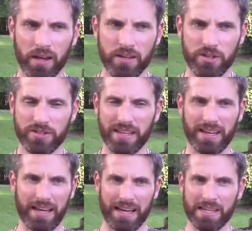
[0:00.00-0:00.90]
Just
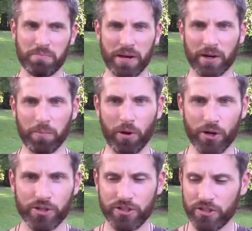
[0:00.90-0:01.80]
any bigger
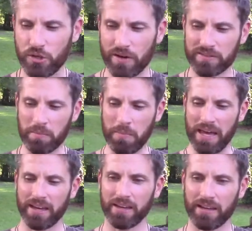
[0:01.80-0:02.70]
purchases you have to make,